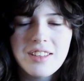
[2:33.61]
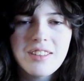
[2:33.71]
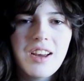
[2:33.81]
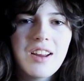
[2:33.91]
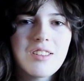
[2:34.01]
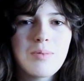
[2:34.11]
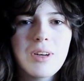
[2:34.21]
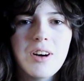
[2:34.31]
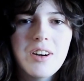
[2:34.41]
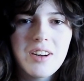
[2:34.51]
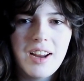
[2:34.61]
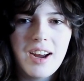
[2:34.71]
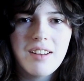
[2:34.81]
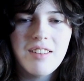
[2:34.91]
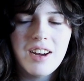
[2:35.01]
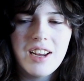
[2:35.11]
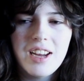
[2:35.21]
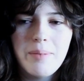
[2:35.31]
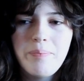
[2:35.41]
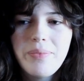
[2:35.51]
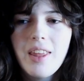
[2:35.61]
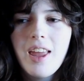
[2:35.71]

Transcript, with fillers: It's got a sweetheart neckline